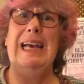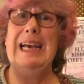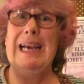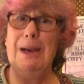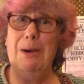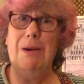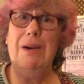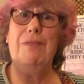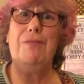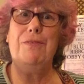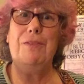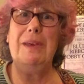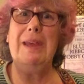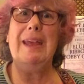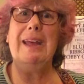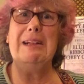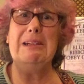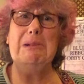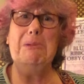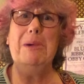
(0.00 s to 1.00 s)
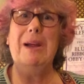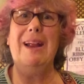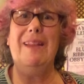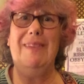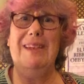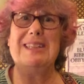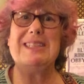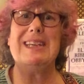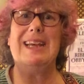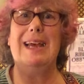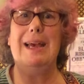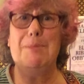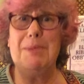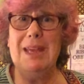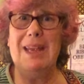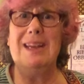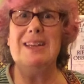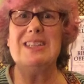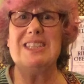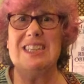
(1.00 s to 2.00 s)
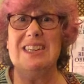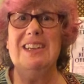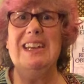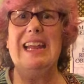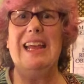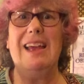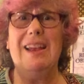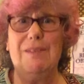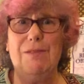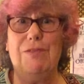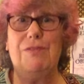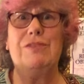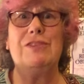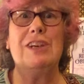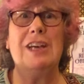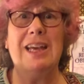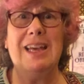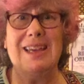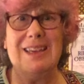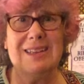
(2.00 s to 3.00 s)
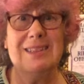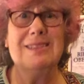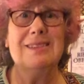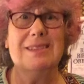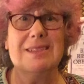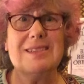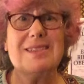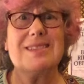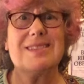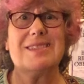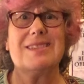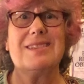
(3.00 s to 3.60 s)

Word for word: how I feel when the damn internet fails